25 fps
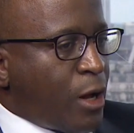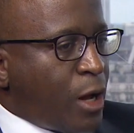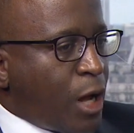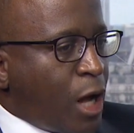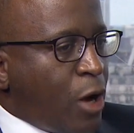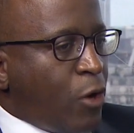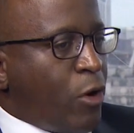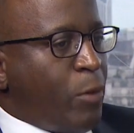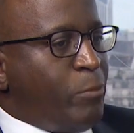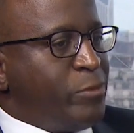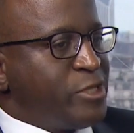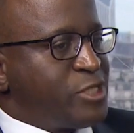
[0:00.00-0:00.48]

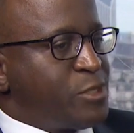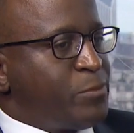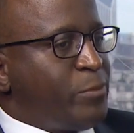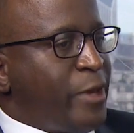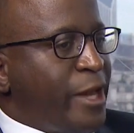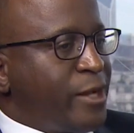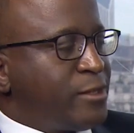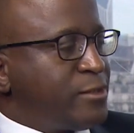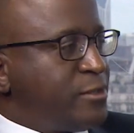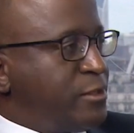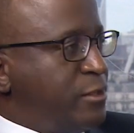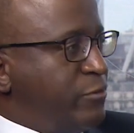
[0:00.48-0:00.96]
our
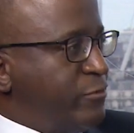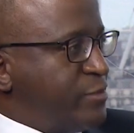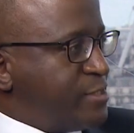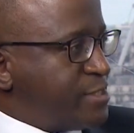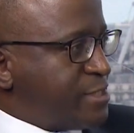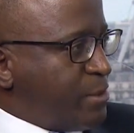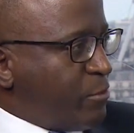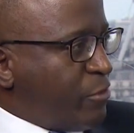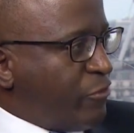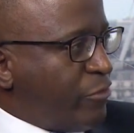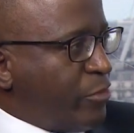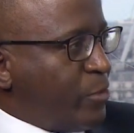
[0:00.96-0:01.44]
perspective and
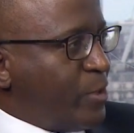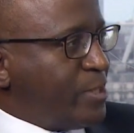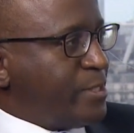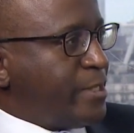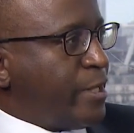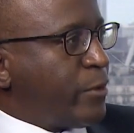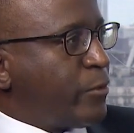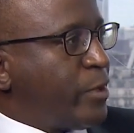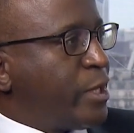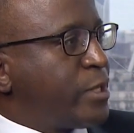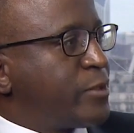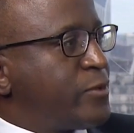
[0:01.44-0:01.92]
some of our
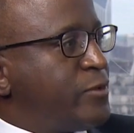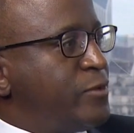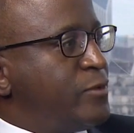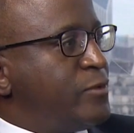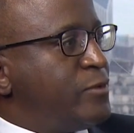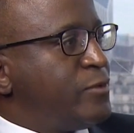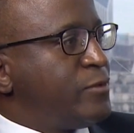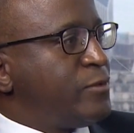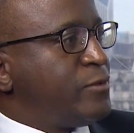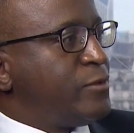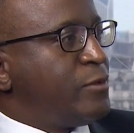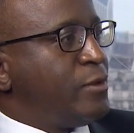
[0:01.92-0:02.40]

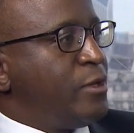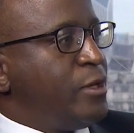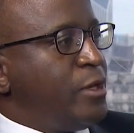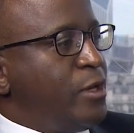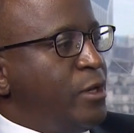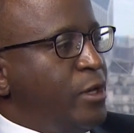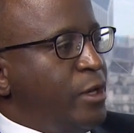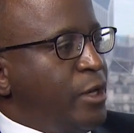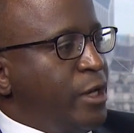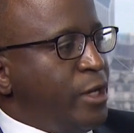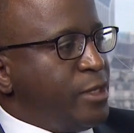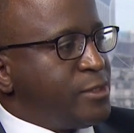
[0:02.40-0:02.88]
directors,
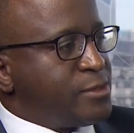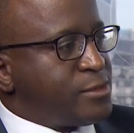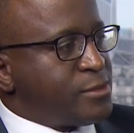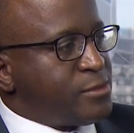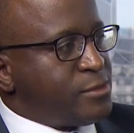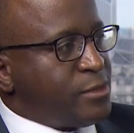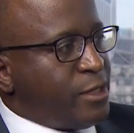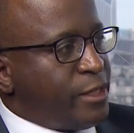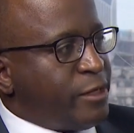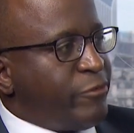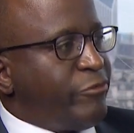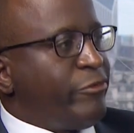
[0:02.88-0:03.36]

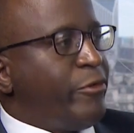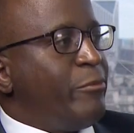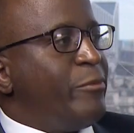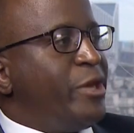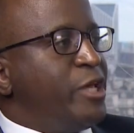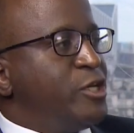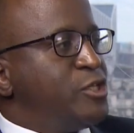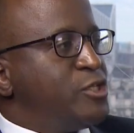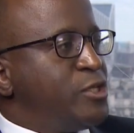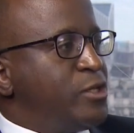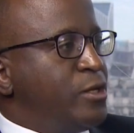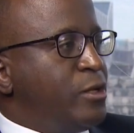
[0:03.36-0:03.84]
it's an
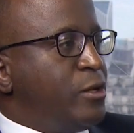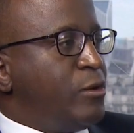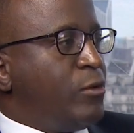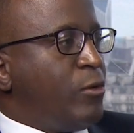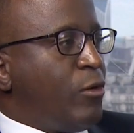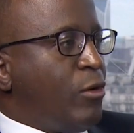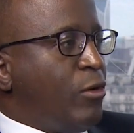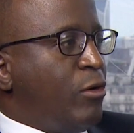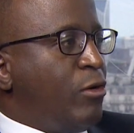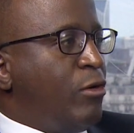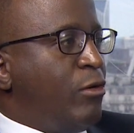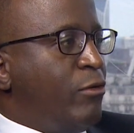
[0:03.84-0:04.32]
affirmation
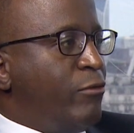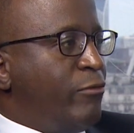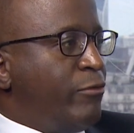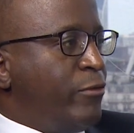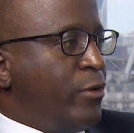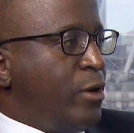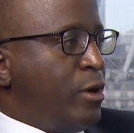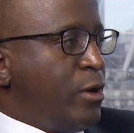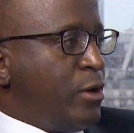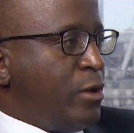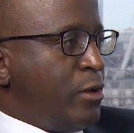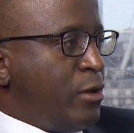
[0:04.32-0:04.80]
of
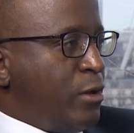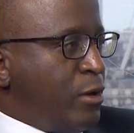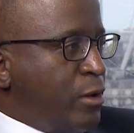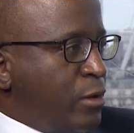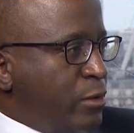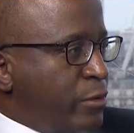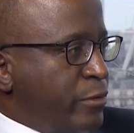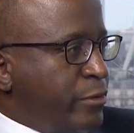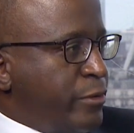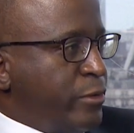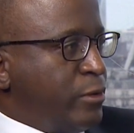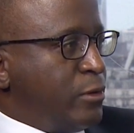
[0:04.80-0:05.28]

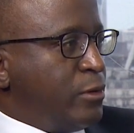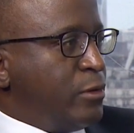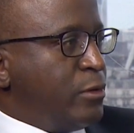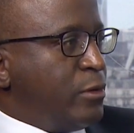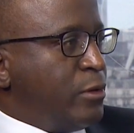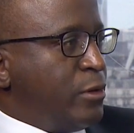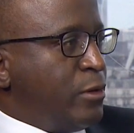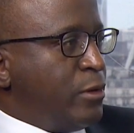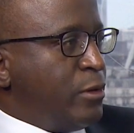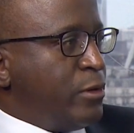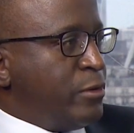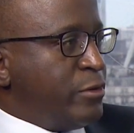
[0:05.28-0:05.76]

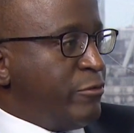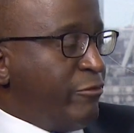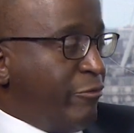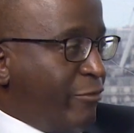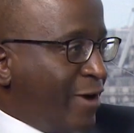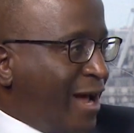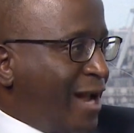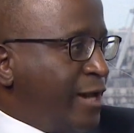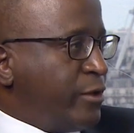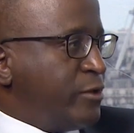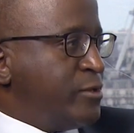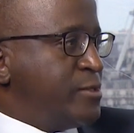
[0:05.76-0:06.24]
the
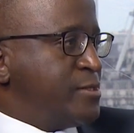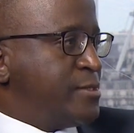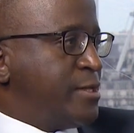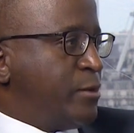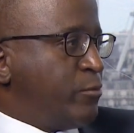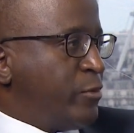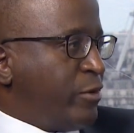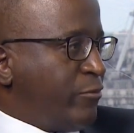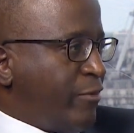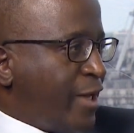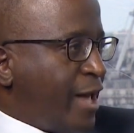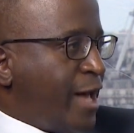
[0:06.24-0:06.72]
values
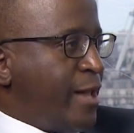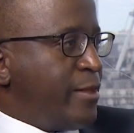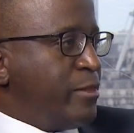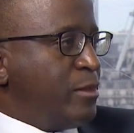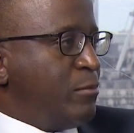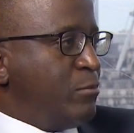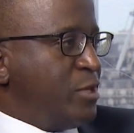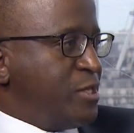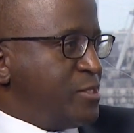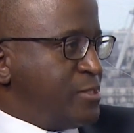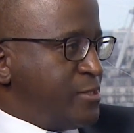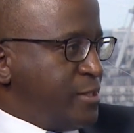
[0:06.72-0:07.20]
that we've had in
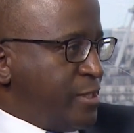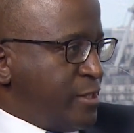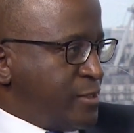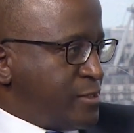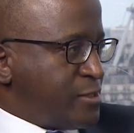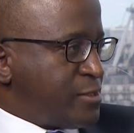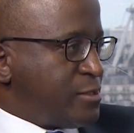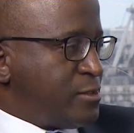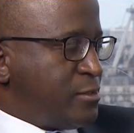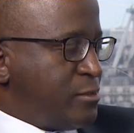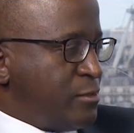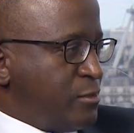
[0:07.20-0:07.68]
the
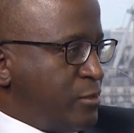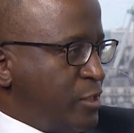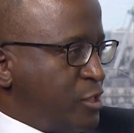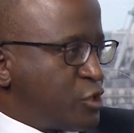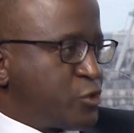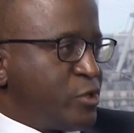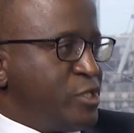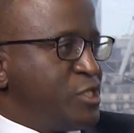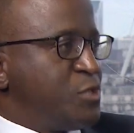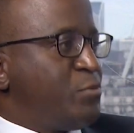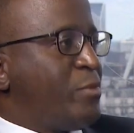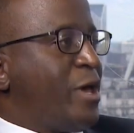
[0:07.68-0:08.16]
business, the
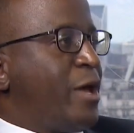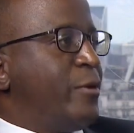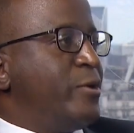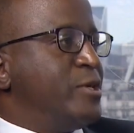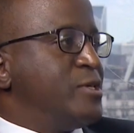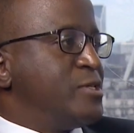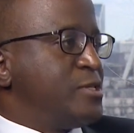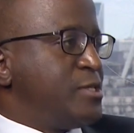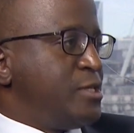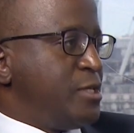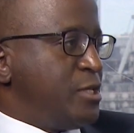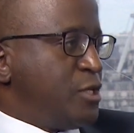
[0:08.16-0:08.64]

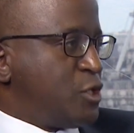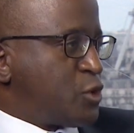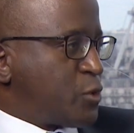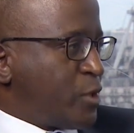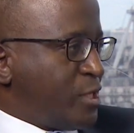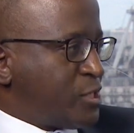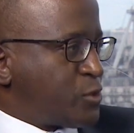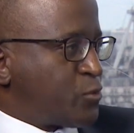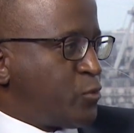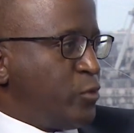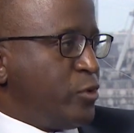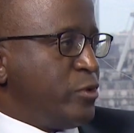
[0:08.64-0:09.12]
transparency,
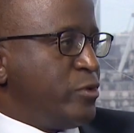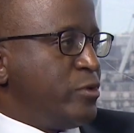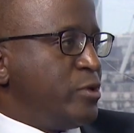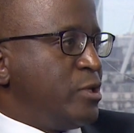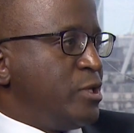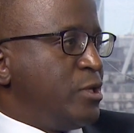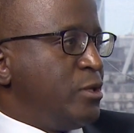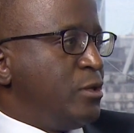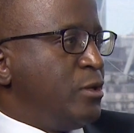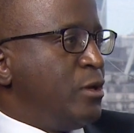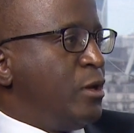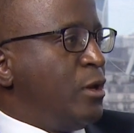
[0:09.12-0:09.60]

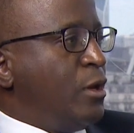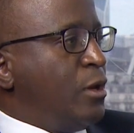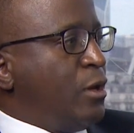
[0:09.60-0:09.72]
trustworthy,